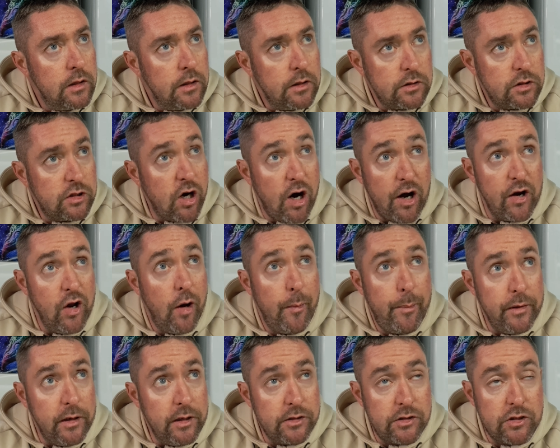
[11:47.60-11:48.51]
It's gone
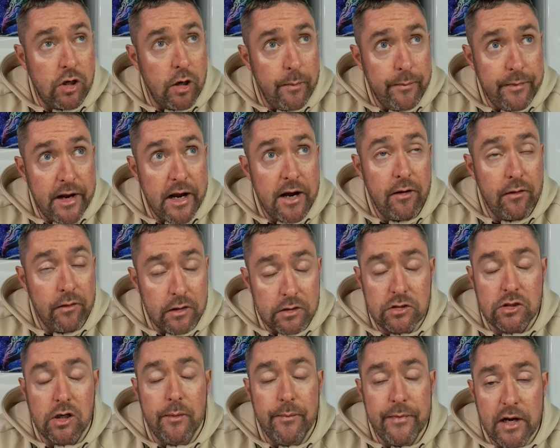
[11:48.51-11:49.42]
up and it's come down. It's
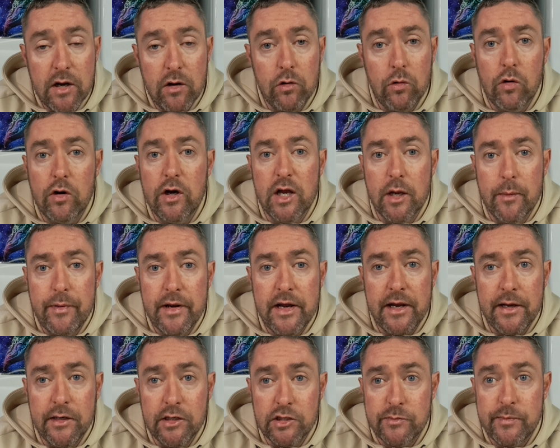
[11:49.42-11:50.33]
come down quite a bit
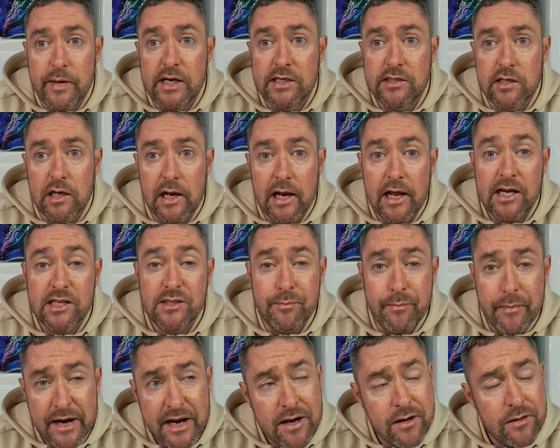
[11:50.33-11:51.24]
in the space of the last
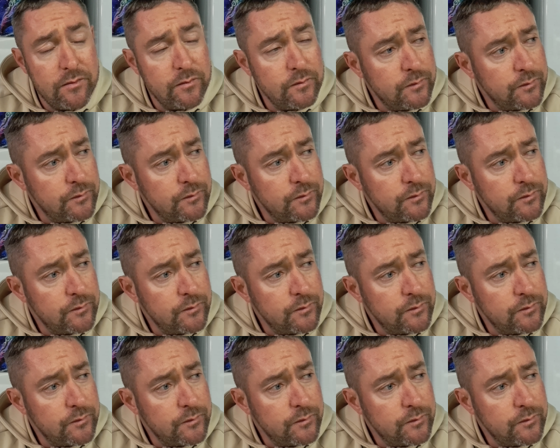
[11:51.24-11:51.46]
minute.